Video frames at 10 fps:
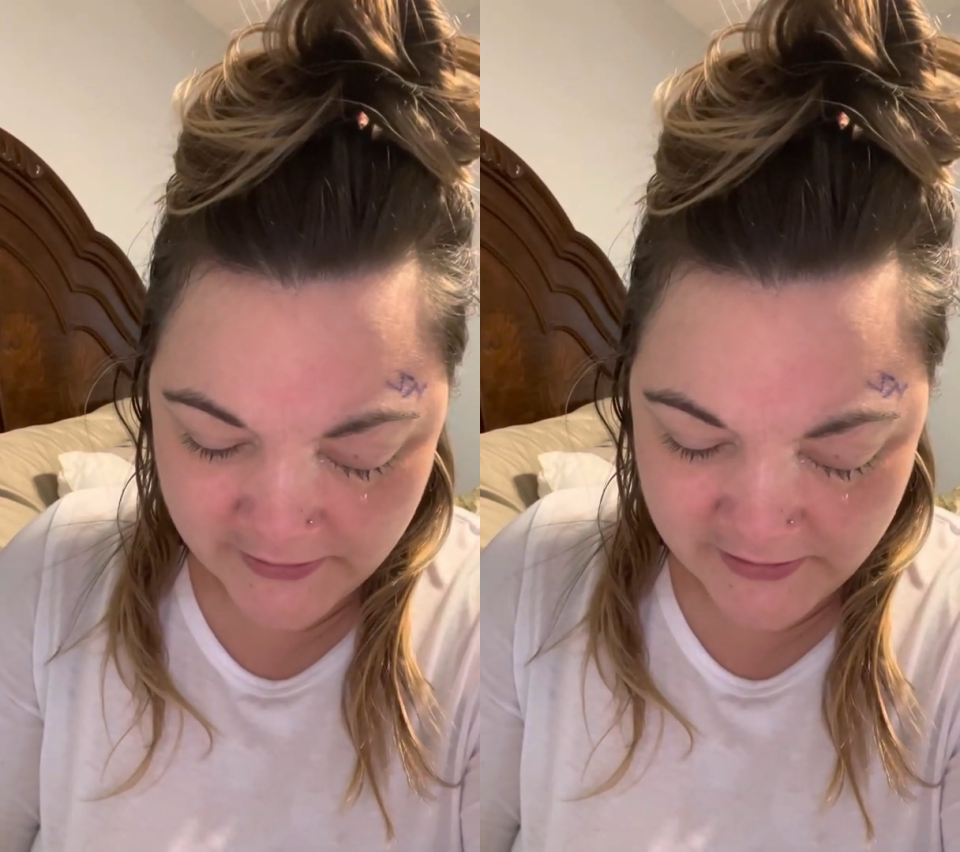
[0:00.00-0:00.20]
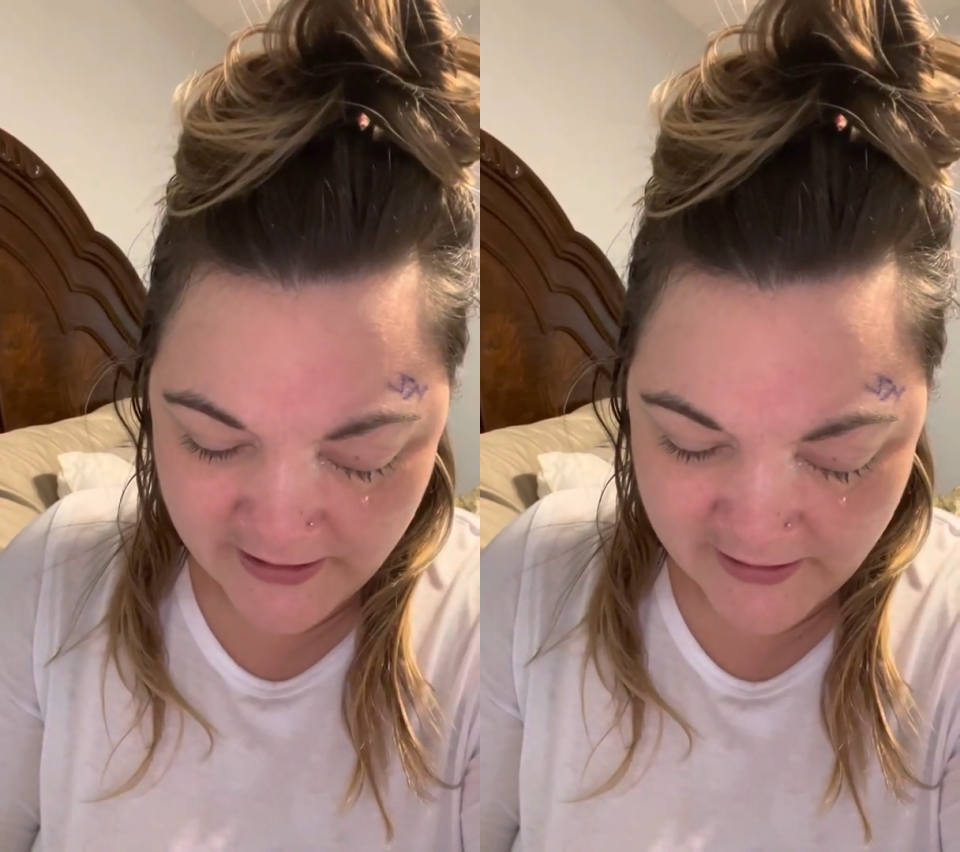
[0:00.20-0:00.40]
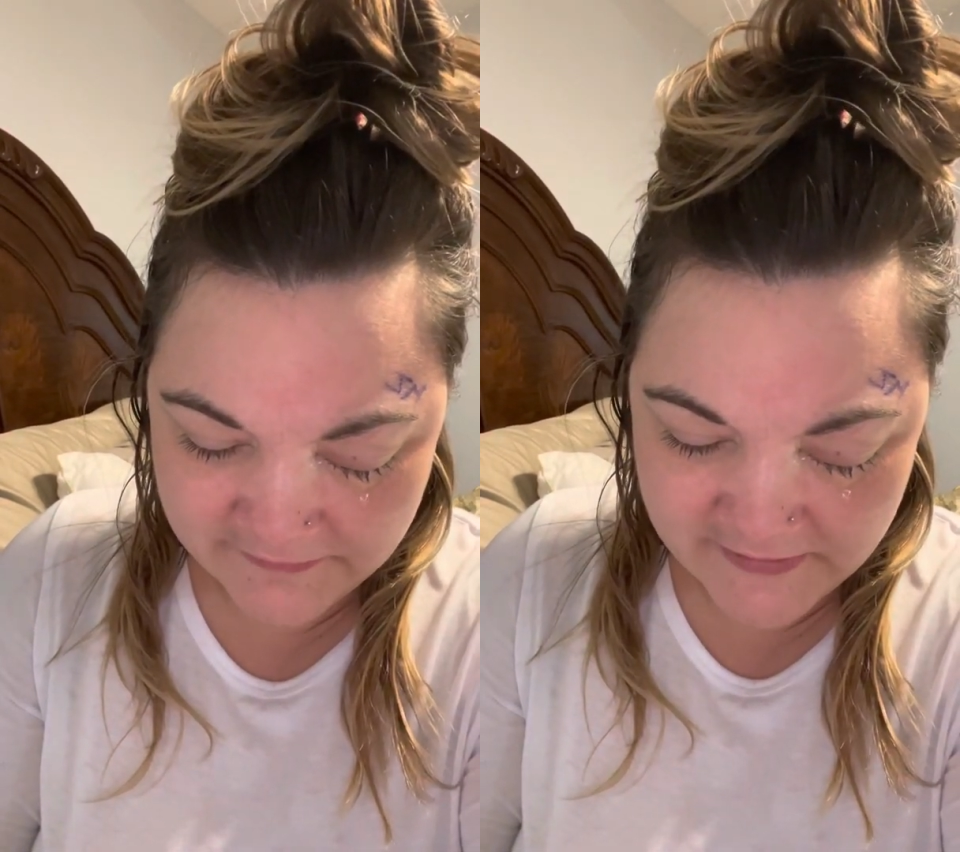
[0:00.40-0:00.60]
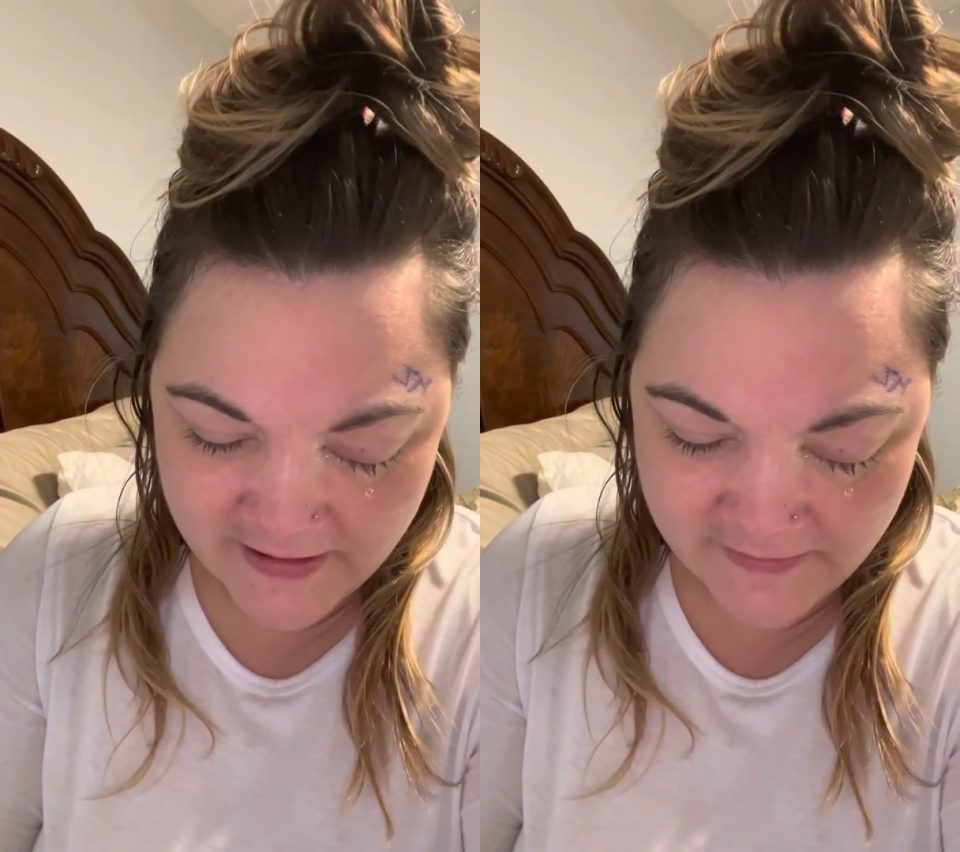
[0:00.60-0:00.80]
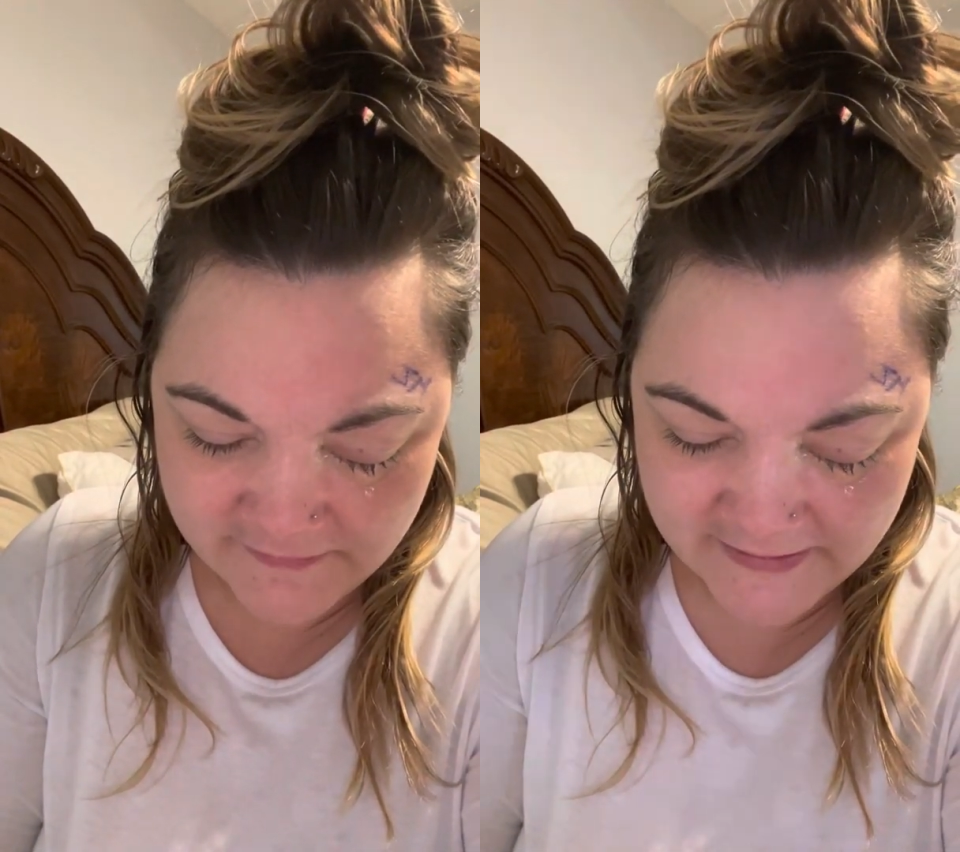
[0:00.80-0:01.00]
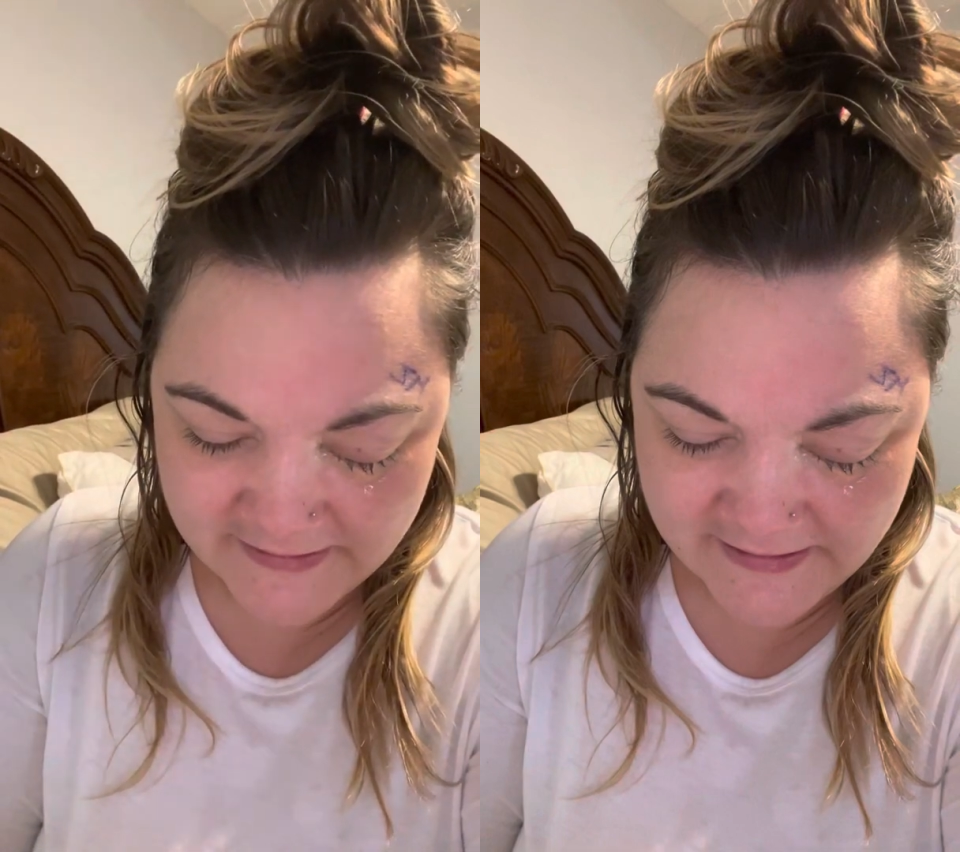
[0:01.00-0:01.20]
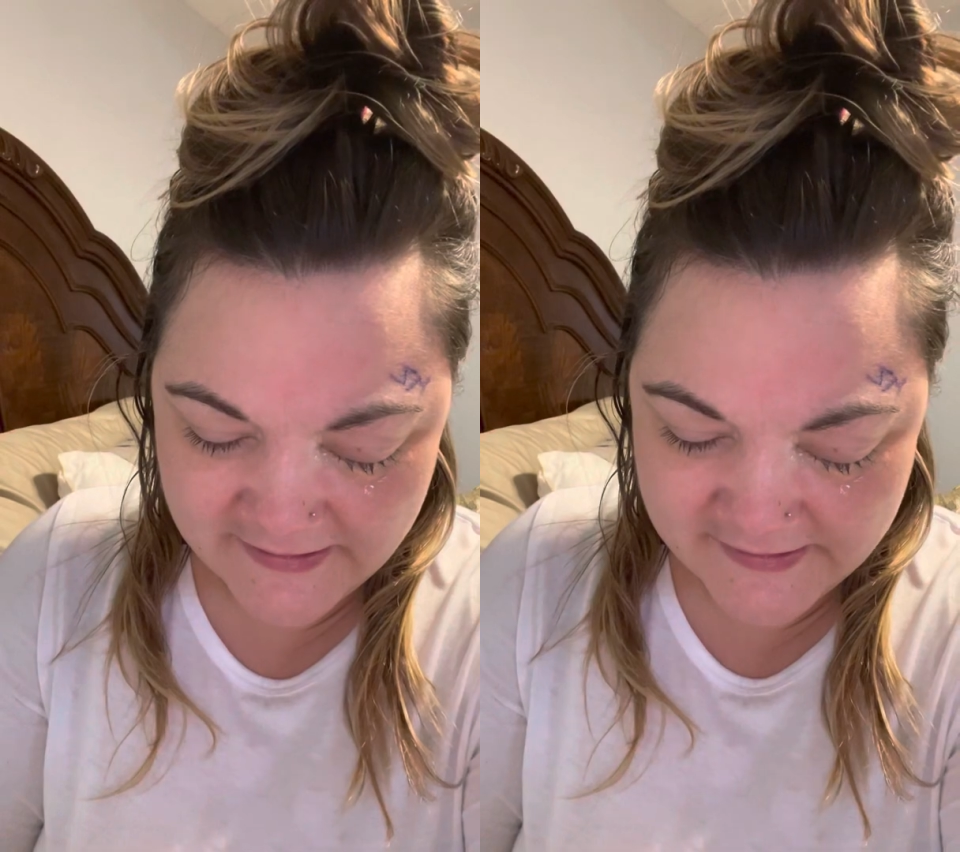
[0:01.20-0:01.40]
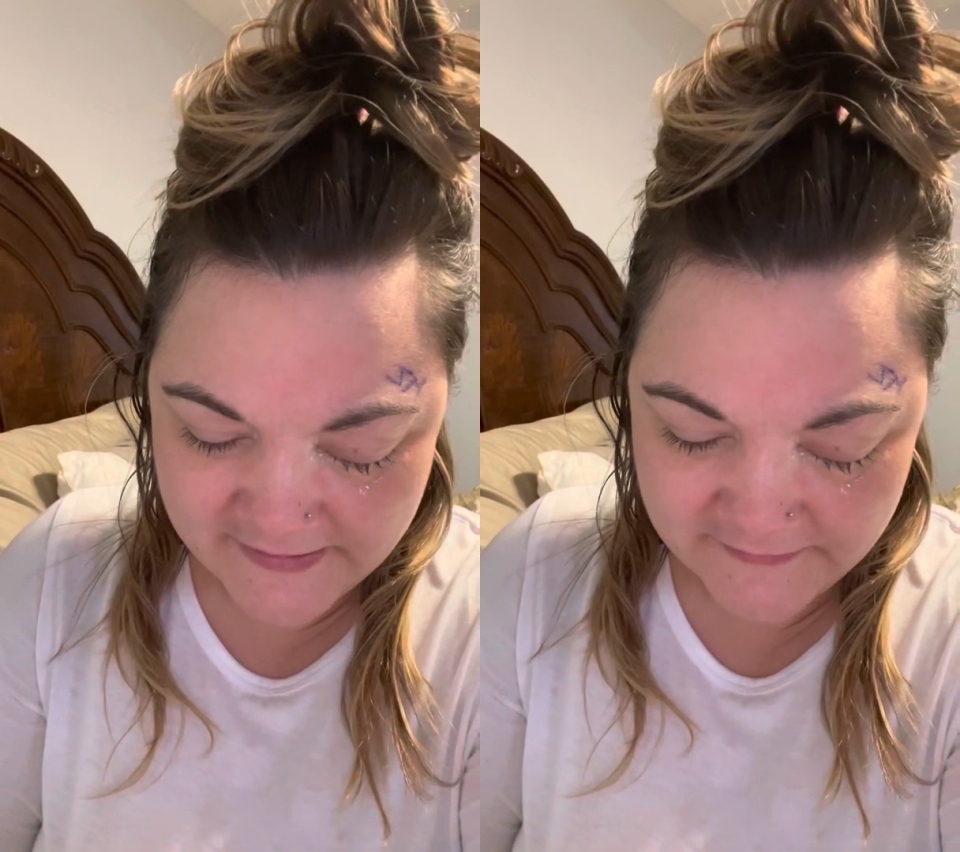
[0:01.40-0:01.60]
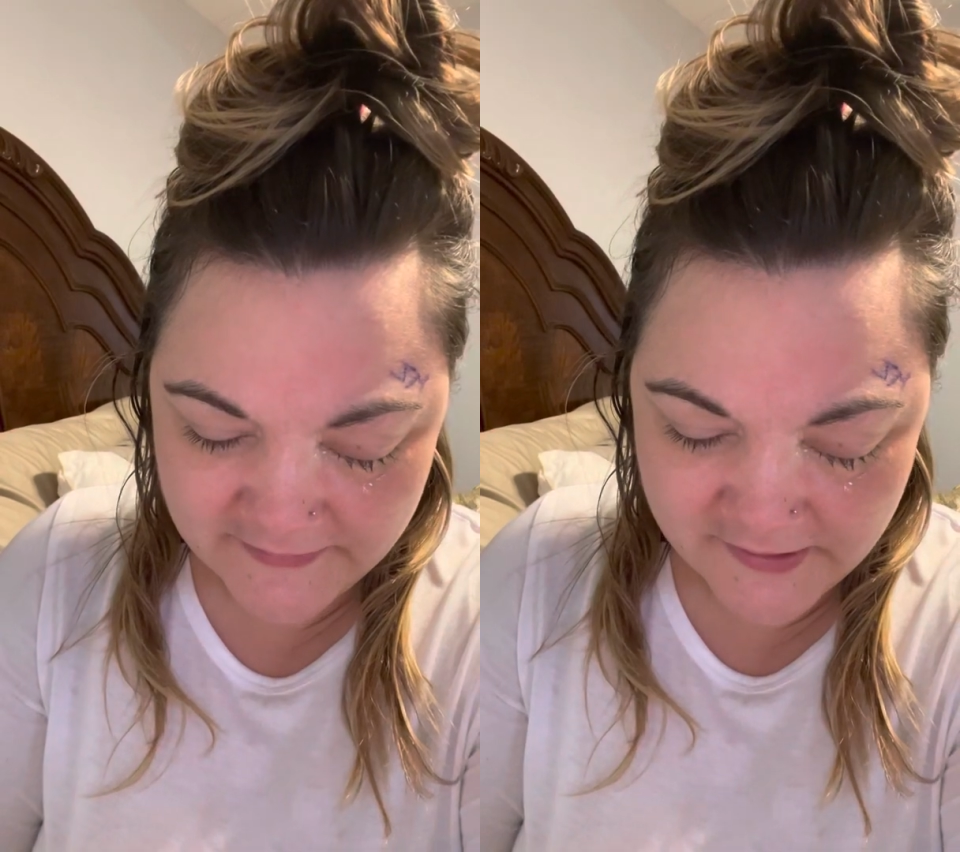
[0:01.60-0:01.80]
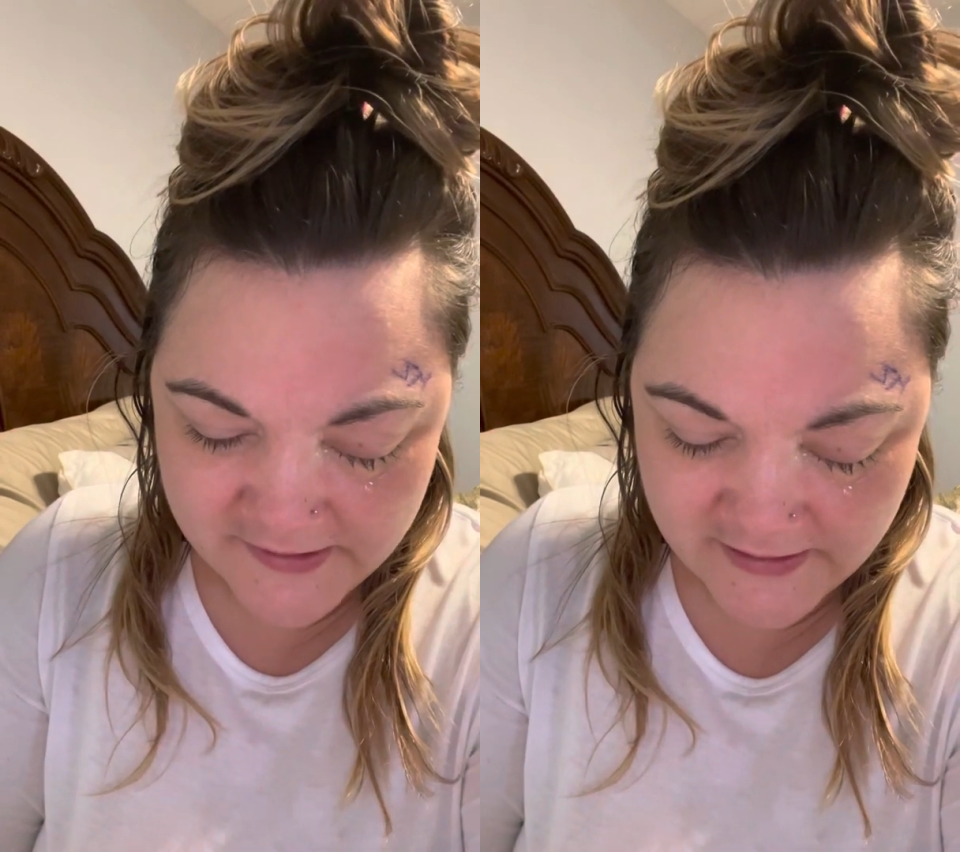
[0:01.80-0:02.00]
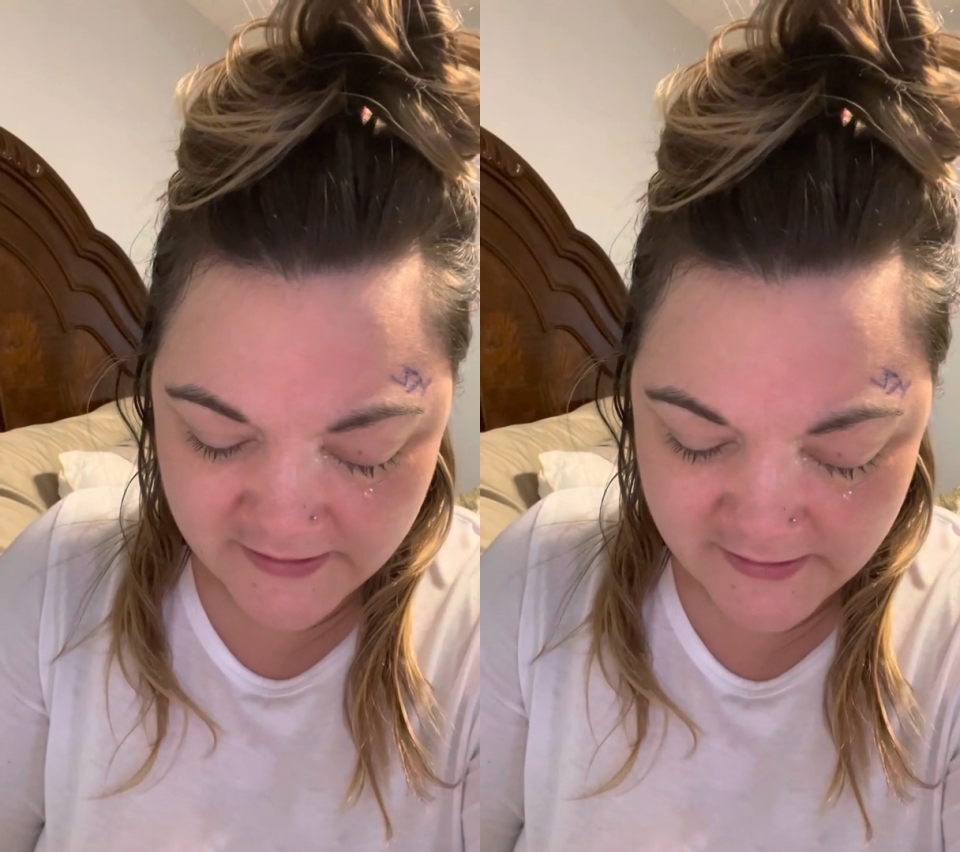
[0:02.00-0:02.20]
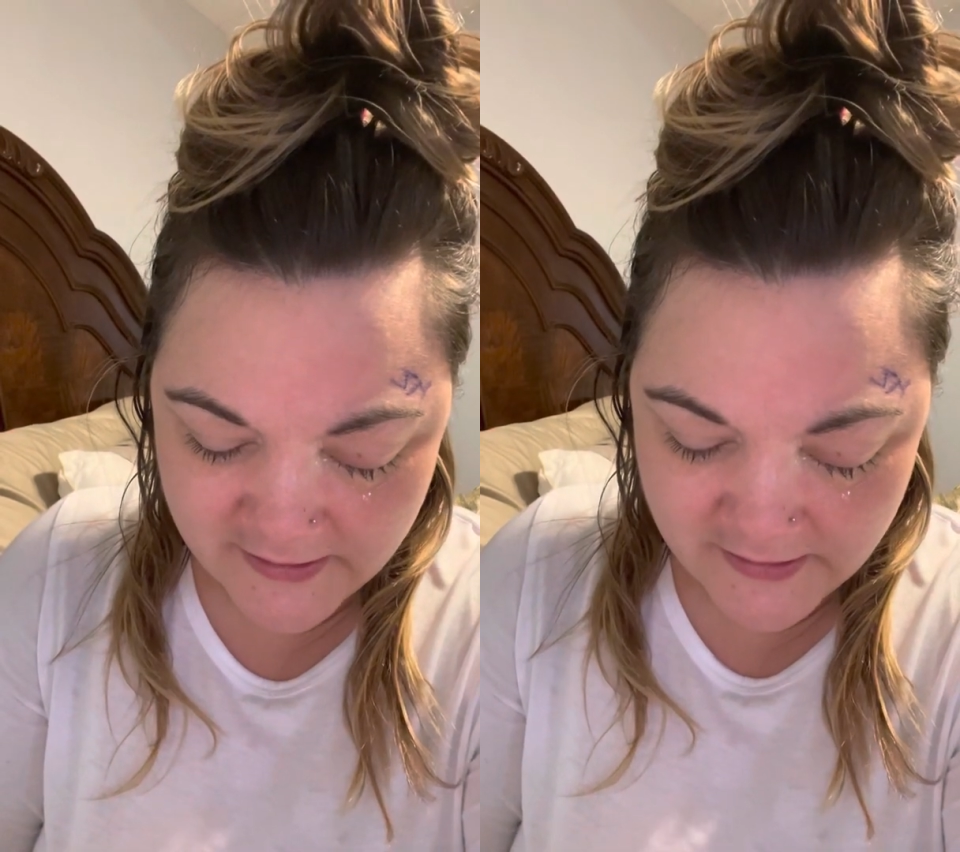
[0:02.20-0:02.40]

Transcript: you have to have an adhesive to stick